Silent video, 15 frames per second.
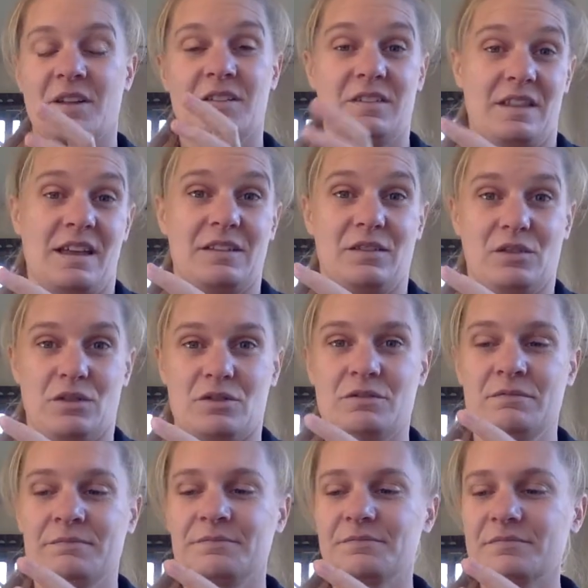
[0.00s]
So that's
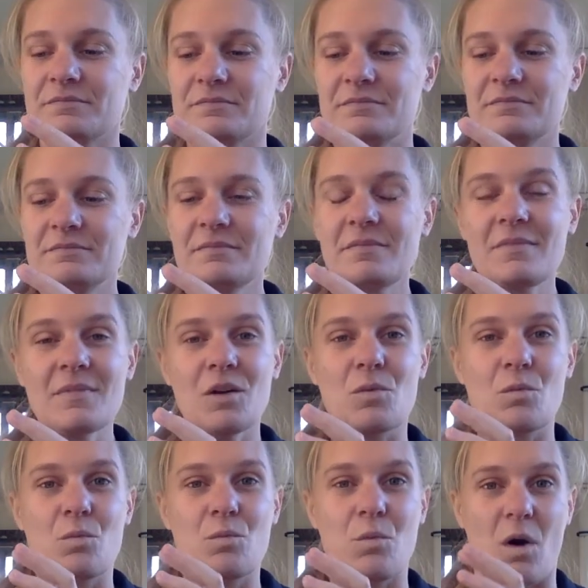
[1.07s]
cool.
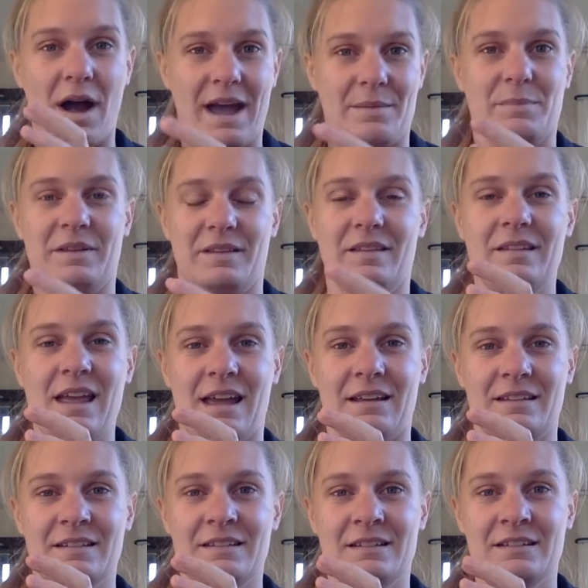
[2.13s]
What happens
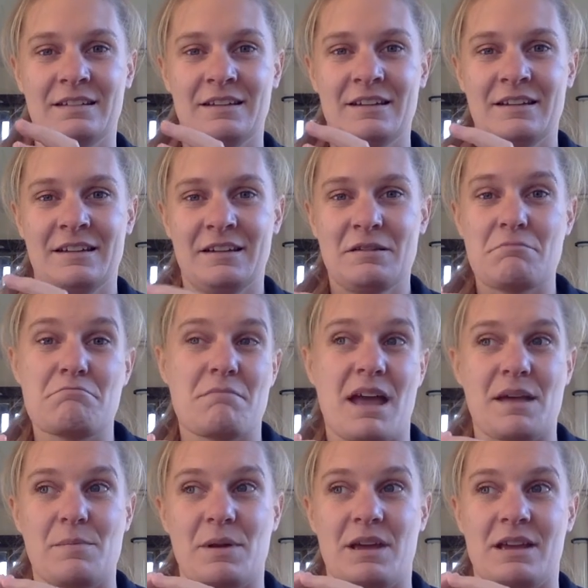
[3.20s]
next?
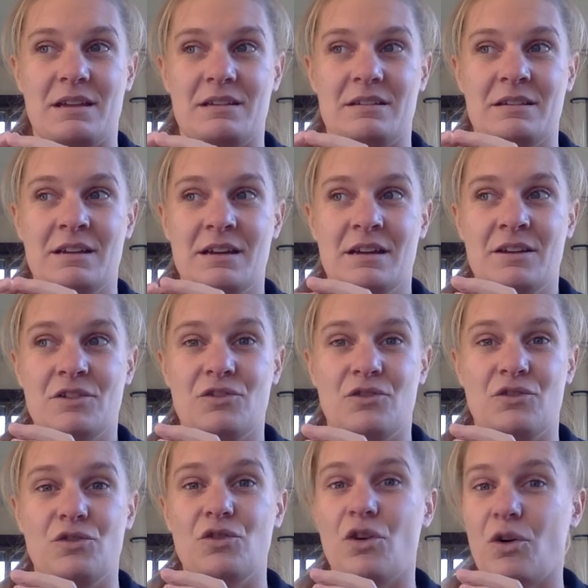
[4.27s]
Maybe
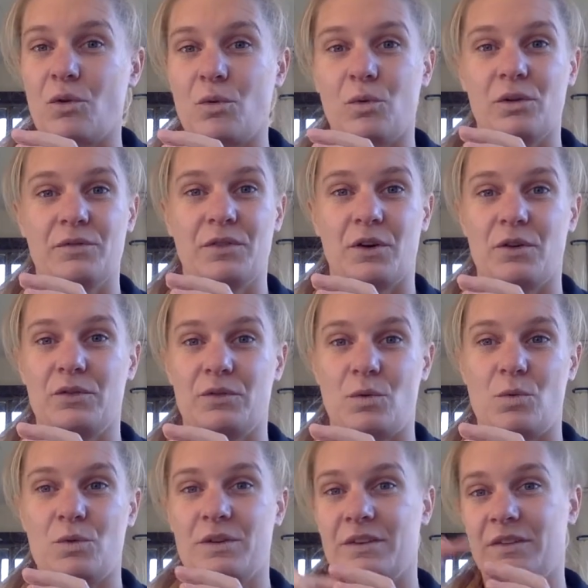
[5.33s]
not all of those
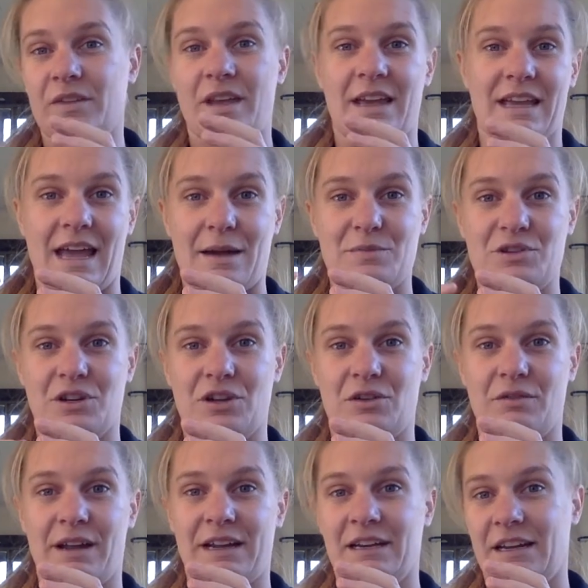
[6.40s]
orders get captured
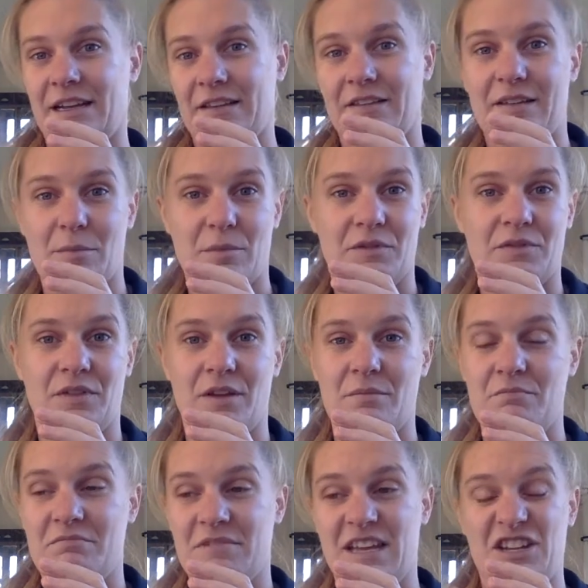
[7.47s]
correctly and some of
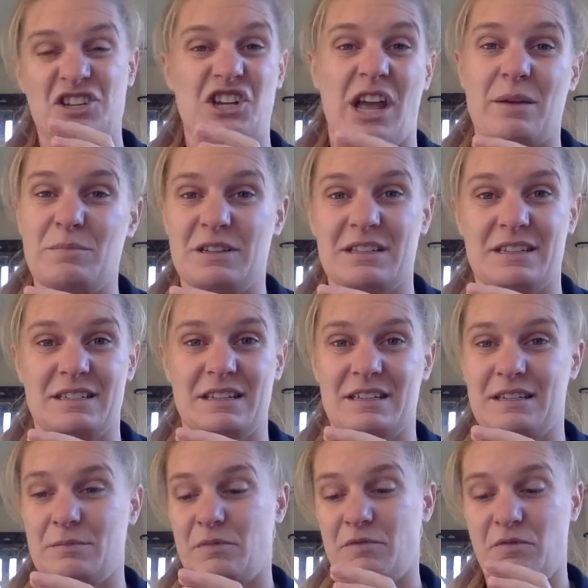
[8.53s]
them get jammed in the
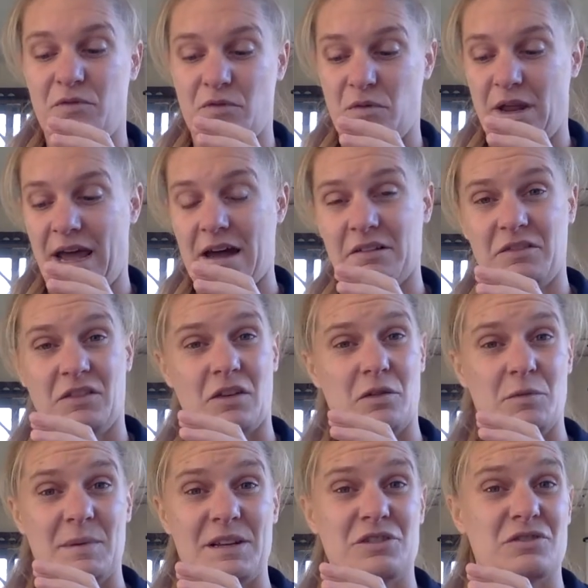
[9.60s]
system and fall out. So
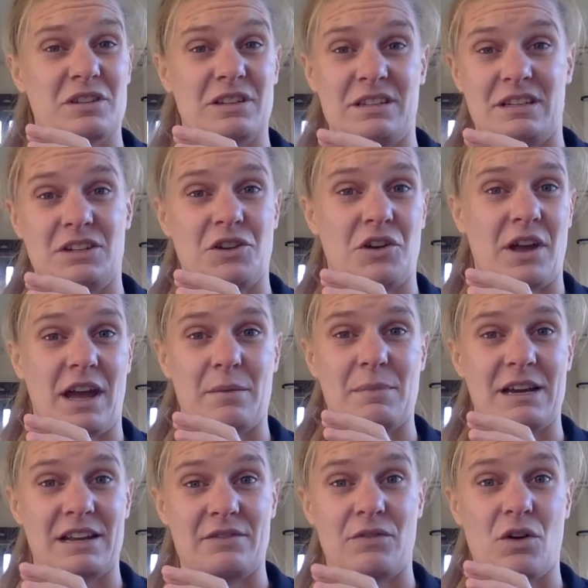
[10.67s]
it'd be interesting to know how
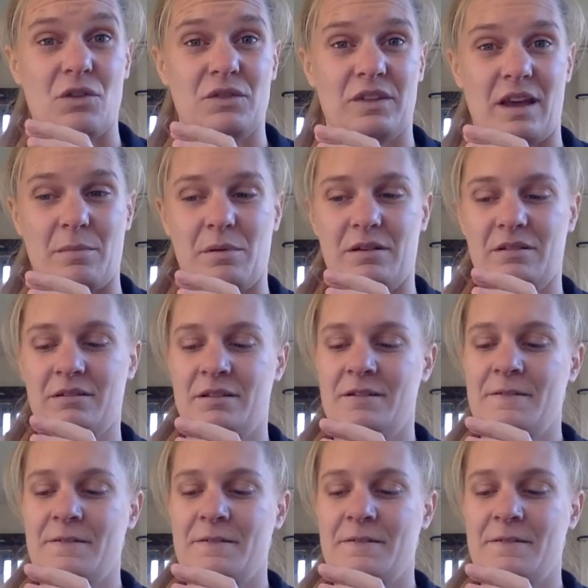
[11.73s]
many of those happen.